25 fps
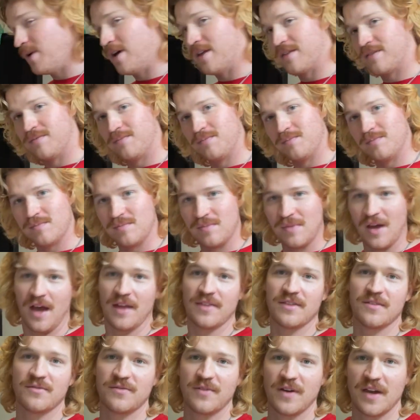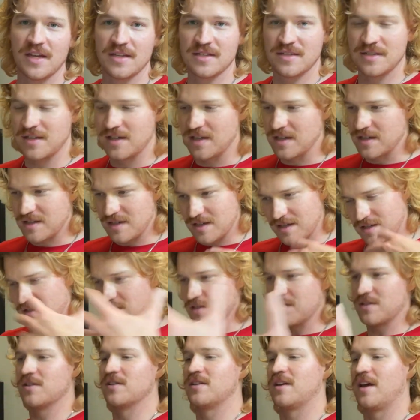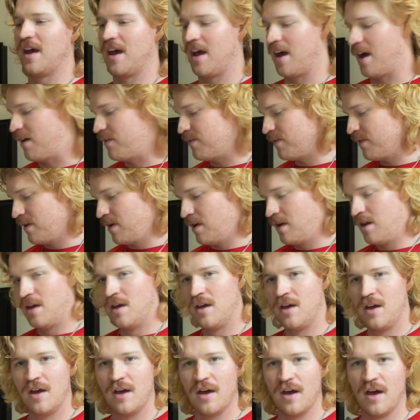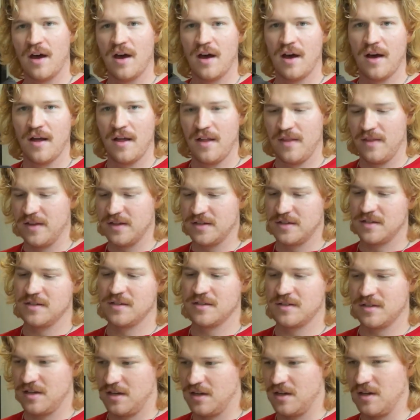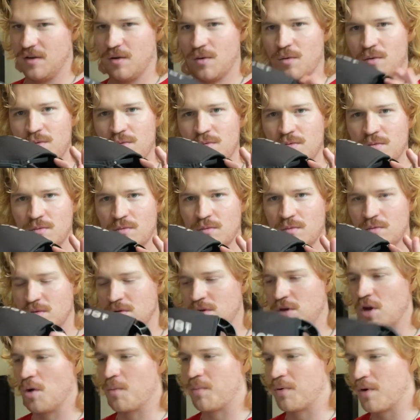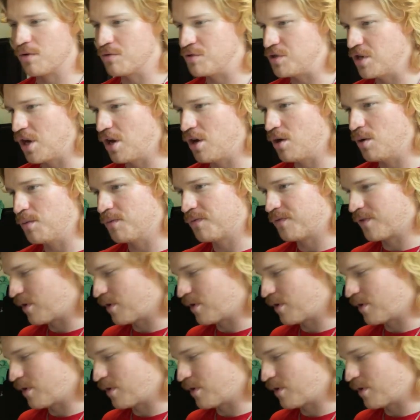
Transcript: with, not the fanciest. It's just good to have. This is a GoPro dome